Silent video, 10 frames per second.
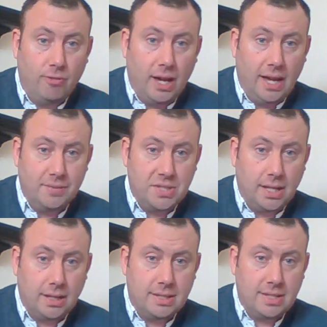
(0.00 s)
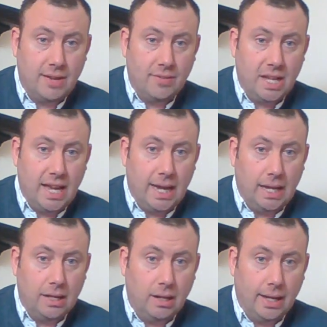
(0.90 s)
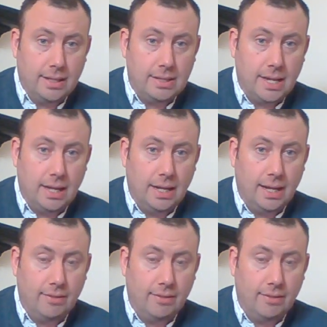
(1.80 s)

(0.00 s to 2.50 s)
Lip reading: 5, 6, 7, 8, 9, 10, 11.